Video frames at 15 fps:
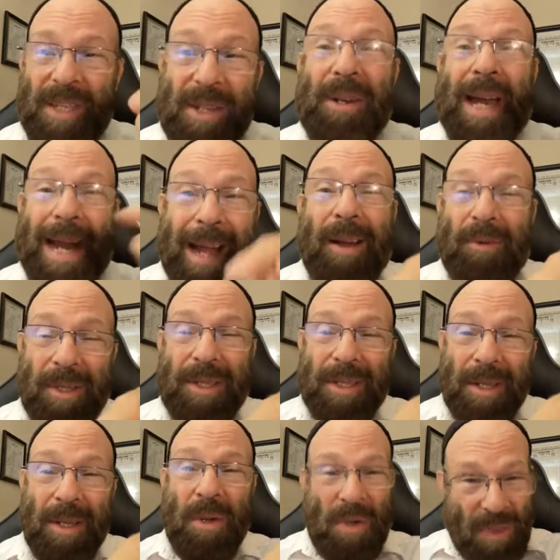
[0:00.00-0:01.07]
out
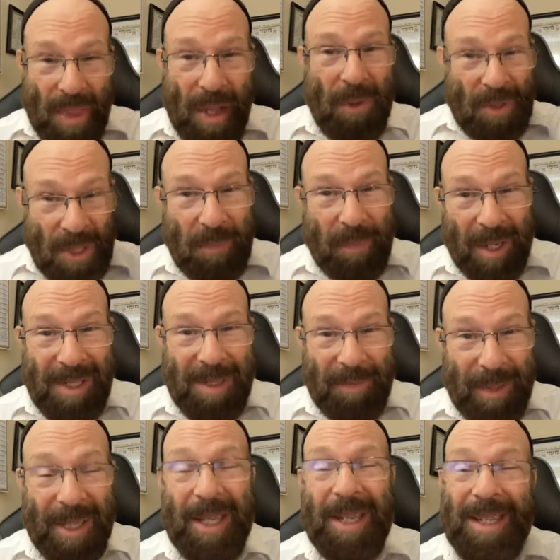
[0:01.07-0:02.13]
their
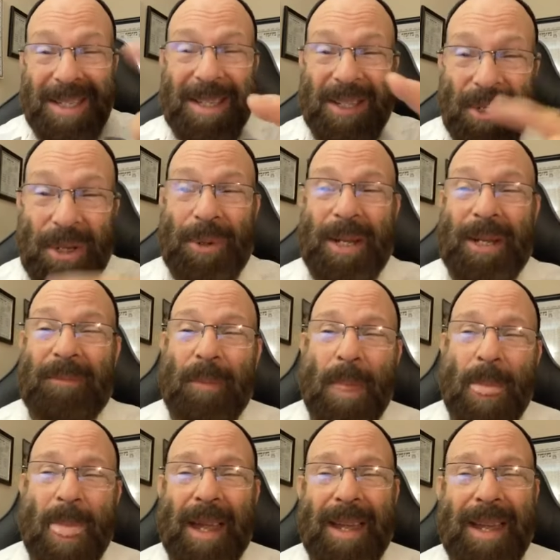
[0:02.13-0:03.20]
responsibilities and do it.
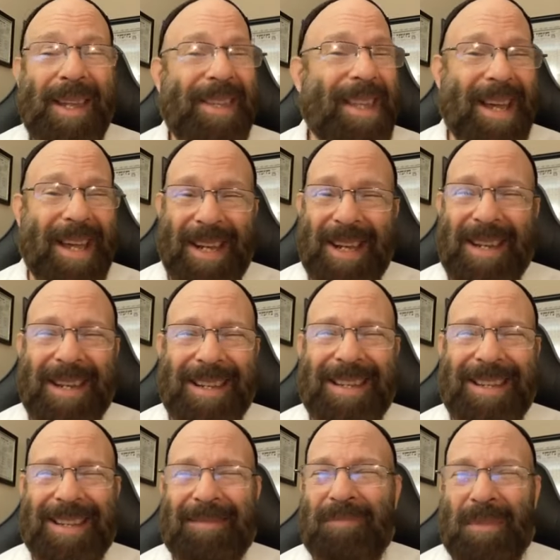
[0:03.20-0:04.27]
And
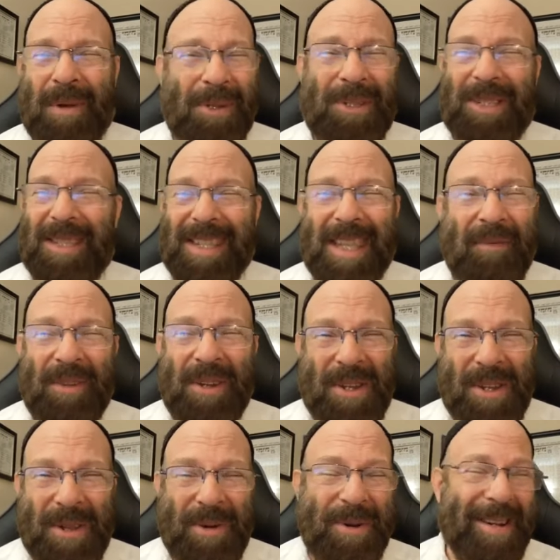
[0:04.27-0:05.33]
most never
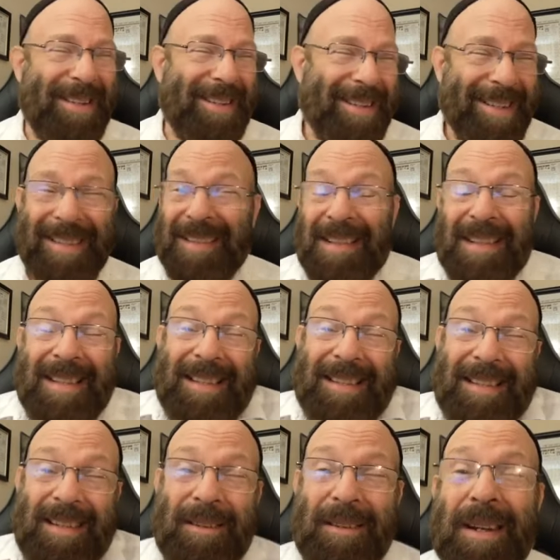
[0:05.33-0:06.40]
do.
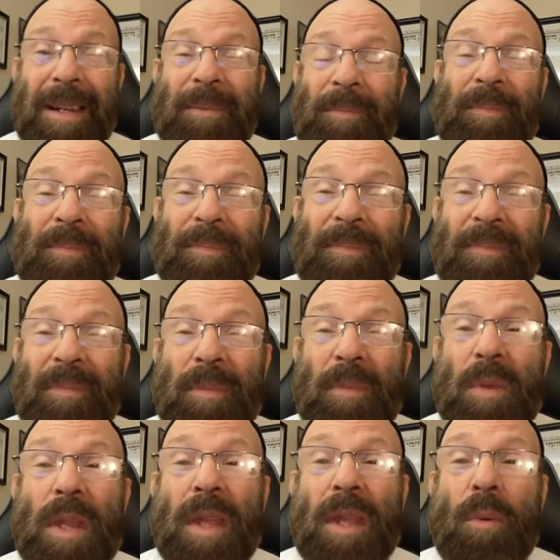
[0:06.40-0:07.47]
All right.
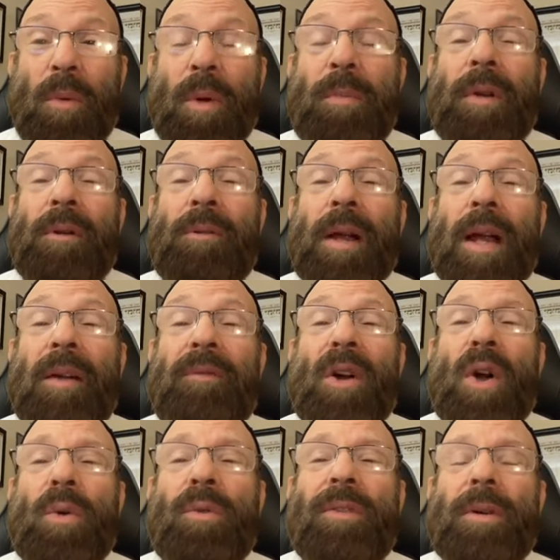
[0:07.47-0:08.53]
We've been around for
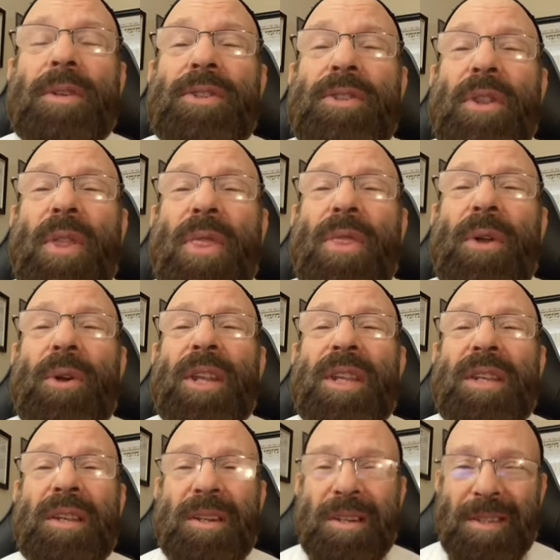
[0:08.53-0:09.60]
almost 30
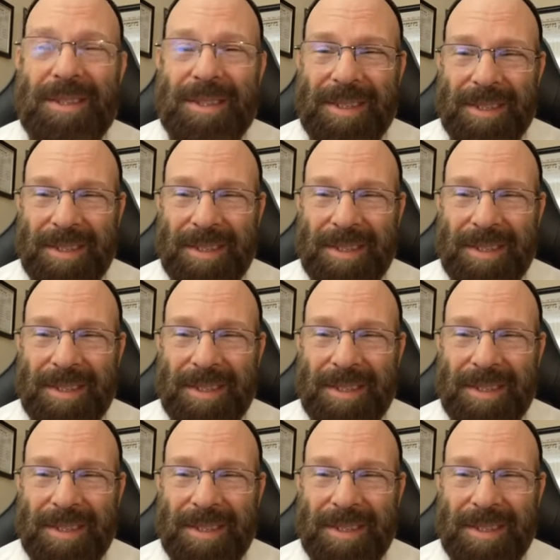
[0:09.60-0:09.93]
years.